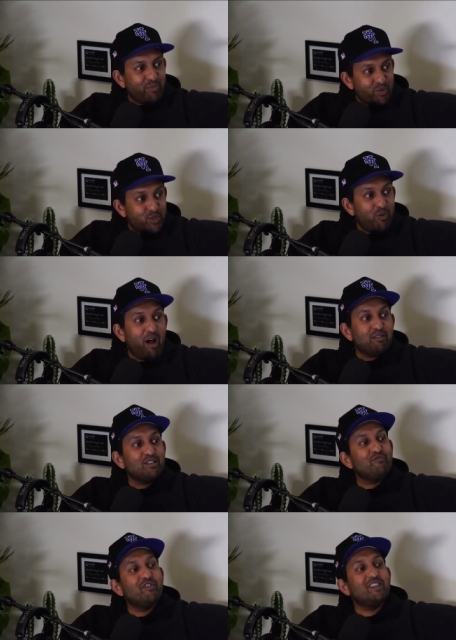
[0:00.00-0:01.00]
Th- two hours
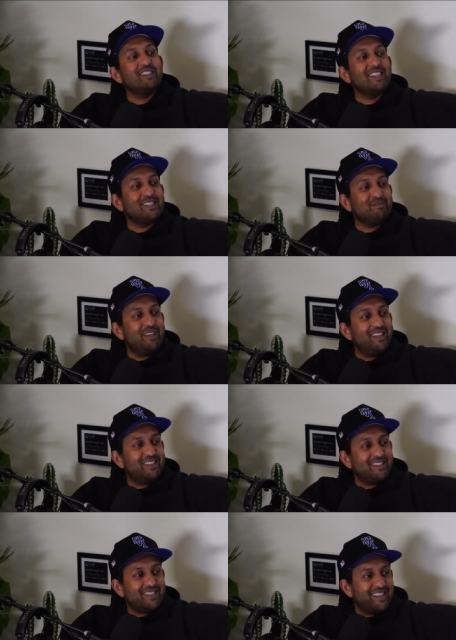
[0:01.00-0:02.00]
and 56
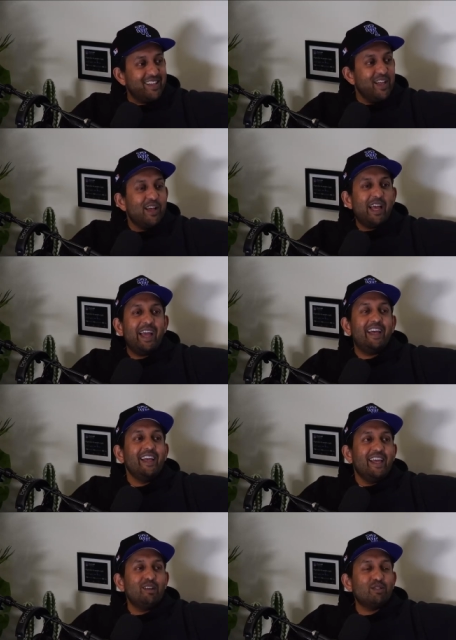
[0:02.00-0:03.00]
minutes. he
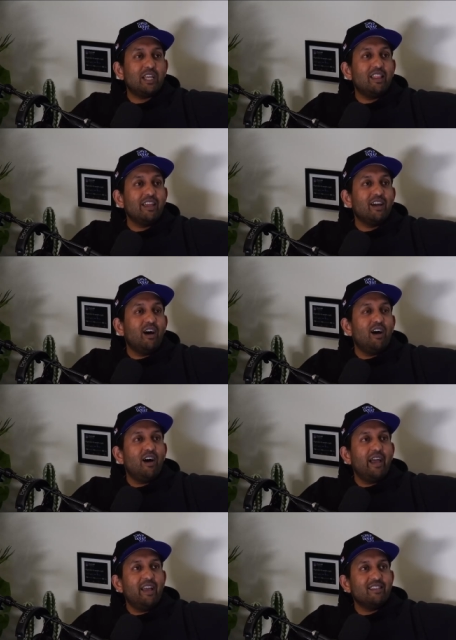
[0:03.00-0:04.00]
was telling uh,
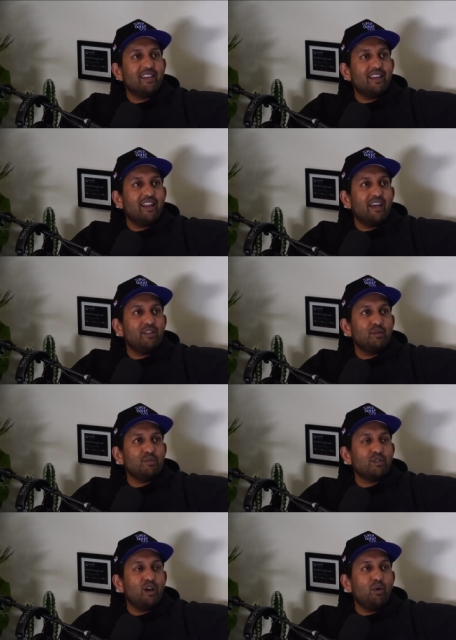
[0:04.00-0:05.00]
Anthony and I that he
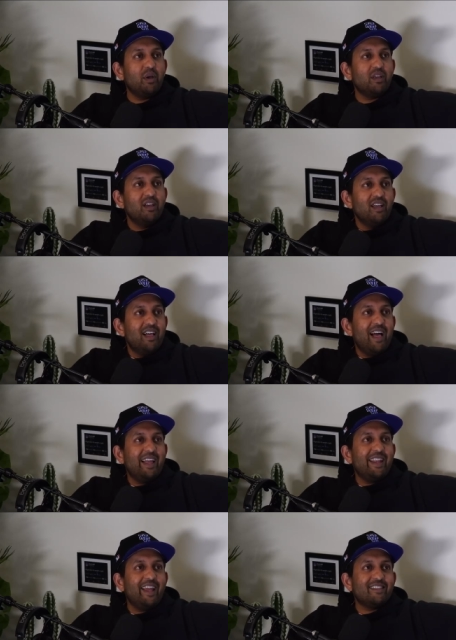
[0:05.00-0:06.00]
was going,
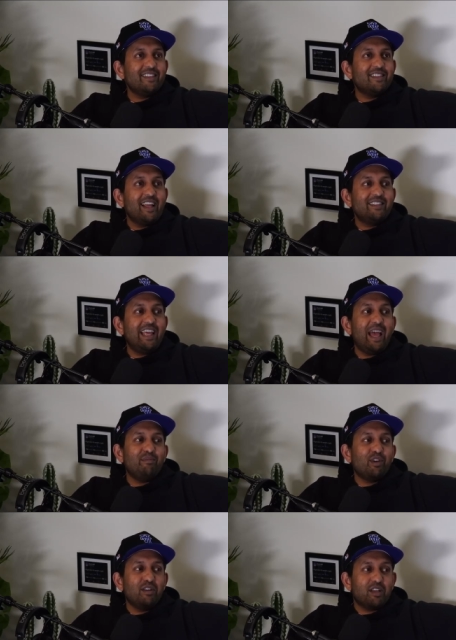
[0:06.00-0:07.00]
and Anthony's like, damn,
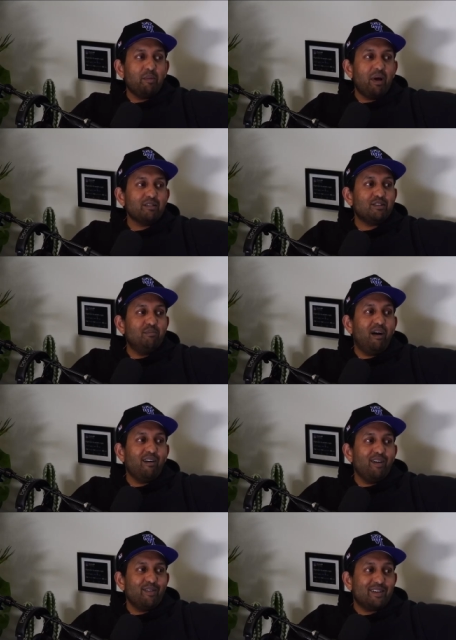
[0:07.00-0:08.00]
you're going to come out
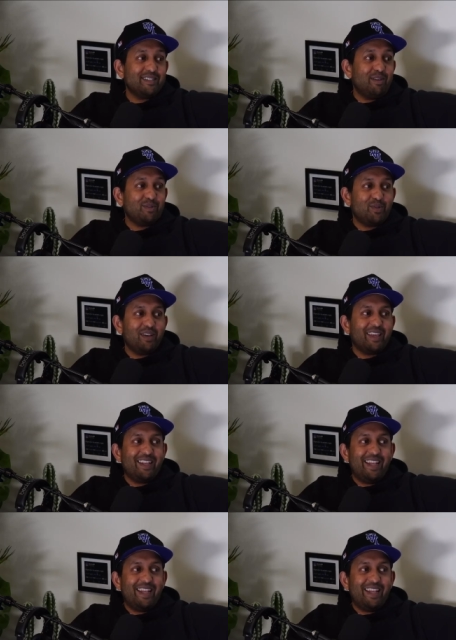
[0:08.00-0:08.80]
tomorrow because he was going like at